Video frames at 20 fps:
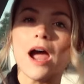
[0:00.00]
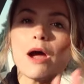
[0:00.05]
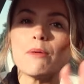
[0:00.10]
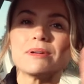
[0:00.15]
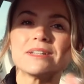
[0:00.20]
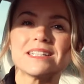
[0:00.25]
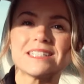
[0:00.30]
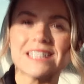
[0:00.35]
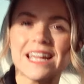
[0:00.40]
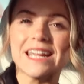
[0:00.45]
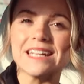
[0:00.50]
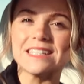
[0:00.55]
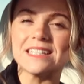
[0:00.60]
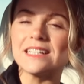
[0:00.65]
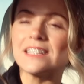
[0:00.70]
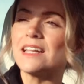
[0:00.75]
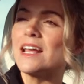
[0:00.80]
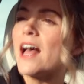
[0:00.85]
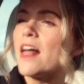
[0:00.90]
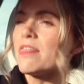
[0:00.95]
we
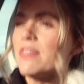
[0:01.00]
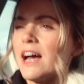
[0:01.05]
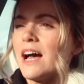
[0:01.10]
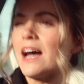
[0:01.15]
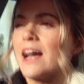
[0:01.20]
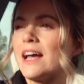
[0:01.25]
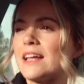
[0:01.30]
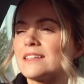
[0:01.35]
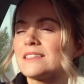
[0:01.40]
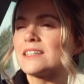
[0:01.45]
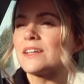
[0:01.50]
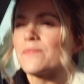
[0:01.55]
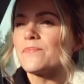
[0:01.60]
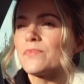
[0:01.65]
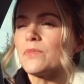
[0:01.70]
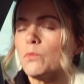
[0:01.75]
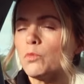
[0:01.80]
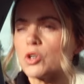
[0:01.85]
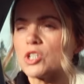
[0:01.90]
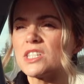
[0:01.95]
deciding that
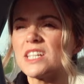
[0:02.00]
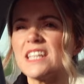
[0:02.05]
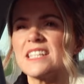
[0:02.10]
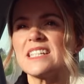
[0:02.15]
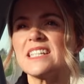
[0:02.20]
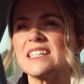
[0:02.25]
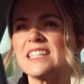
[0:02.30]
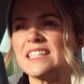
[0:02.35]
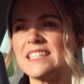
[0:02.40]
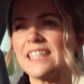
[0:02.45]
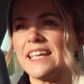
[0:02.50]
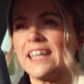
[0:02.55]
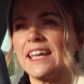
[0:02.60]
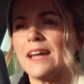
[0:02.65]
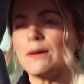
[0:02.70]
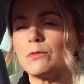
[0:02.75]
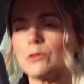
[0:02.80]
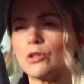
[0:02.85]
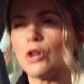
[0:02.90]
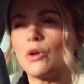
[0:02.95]
we're seizing the day
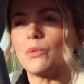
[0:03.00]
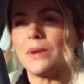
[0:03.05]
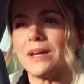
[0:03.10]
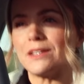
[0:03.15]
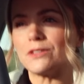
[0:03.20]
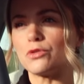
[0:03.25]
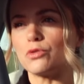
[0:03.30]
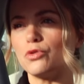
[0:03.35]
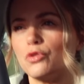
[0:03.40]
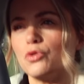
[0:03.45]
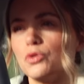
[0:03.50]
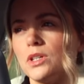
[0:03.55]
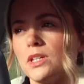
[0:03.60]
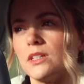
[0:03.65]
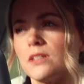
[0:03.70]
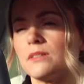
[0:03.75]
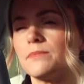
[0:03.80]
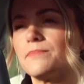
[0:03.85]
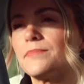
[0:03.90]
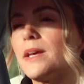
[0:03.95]
and we're not waiting till New
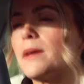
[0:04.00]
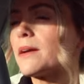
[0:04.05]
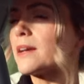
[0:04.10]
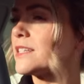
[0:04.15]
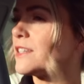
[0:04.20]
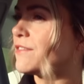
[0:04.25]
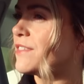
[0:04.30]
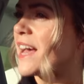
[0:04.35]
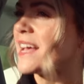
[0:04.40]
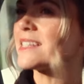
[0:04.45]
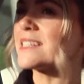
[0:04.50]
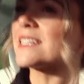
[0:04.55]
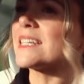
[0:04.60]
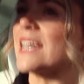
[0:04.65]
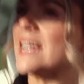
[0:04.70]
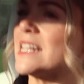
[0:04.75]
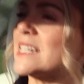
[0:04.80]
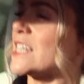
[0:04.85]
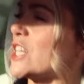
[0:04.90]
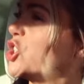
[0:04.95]
Year? Because if that's the
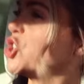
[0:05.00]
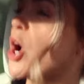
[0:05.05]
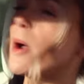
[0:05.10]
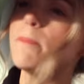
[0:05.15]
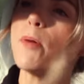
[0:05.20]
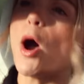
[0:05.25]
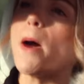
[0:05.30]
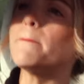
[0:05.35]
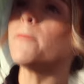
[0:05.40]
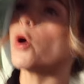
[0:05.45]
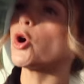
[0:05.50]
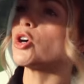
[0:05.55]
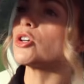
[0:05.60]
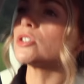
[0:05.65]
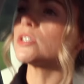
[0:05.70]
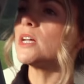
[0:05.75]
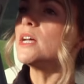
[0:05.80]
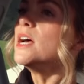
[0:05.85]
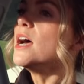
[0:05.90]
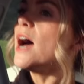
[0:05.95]
case, then jump on
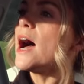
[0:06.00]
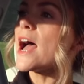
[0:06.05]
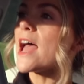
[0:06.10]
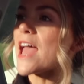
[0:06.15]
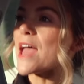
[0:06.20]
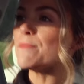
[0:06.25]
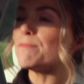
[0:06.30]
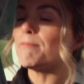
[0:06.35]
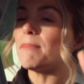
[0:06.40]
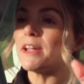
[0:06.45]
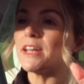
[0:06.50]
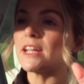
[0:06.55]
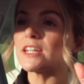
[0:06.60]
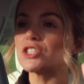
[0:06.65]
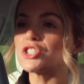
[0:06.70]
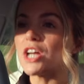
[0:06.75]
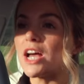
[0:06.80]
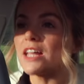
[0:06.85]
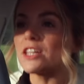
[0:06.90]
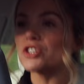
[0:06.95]
board. My
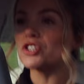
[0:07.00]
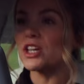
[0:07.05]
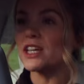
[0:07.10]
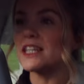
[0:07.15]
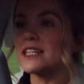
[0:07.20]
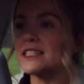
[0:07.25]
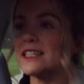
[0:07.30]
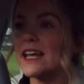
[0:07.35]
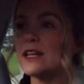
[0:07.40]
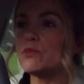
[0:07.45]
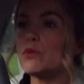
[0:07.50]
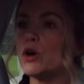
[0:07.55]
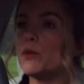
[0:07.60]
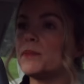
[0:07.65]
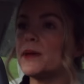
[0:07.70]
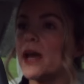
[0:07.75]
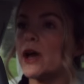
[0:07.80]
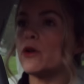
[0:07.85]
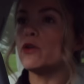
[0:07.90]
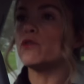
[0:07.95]
next challenge, like I said, will
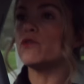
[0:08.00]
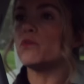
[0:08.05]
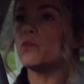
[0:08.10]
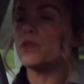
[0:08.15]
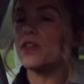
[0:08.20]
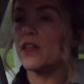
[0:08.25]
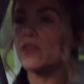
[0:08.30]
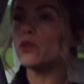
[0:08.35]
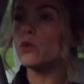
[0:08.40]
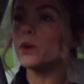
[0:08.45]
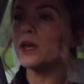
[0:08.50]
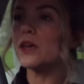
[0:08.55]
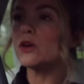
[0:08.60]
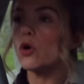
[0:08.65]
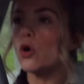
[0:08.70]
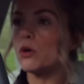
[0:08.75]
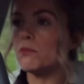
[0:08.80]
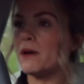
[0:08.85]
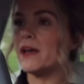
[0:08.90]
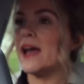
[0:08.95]
be out within the week
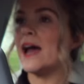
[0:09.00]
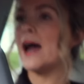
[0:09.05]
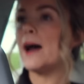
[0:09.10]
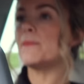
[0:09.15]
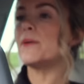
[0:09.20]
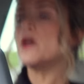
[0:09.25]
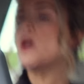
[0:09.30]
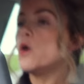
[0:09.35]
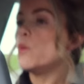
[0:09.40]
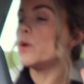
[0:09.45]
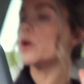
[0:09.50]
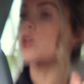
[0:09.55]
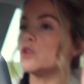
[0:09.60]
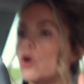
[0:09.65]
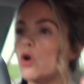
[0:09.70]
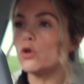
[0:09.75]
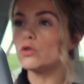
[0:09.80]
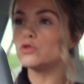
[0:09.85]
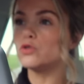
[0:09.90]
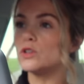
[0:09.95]
on my app. We can
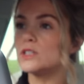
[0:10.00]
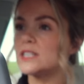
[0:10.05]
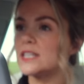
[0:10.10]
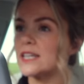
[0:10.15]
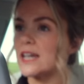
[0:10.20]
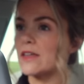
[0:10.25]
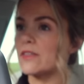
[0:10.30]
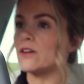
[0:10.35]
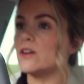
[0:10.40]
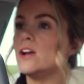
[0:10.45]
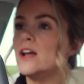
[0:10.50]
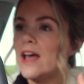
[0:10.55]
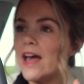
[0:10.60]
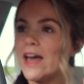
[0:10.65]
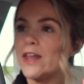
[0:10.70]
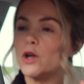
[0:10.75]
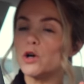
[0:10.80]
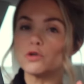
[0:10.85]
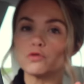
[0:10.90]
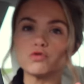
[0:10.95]
all do it together and
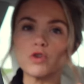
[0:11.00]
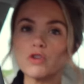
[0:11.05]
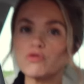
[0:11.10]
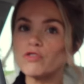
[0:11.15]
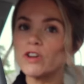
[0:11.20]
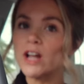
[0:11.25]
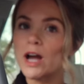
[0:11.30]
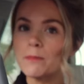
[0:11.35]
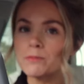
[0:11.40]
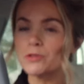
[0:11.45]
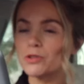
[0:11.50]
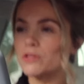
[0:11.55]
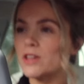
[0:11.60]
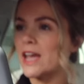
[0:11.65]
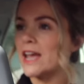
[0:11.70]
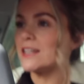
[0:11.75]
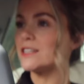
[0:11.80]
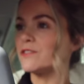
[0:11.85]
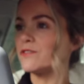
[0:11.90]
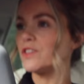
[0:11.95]
it'll run right up till the
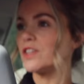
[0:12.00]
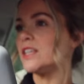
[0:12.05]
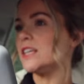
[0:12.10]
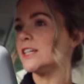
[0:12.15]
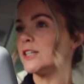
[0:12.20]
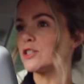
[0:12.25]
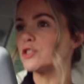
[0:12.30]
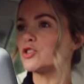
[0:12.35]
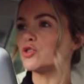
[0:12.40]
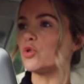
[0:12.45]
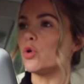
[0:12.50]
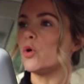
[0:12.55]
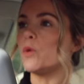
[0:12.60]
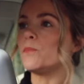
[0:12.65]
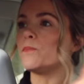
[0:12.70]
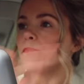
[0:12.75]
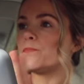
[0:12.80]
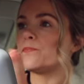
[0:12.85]
end of the year. So,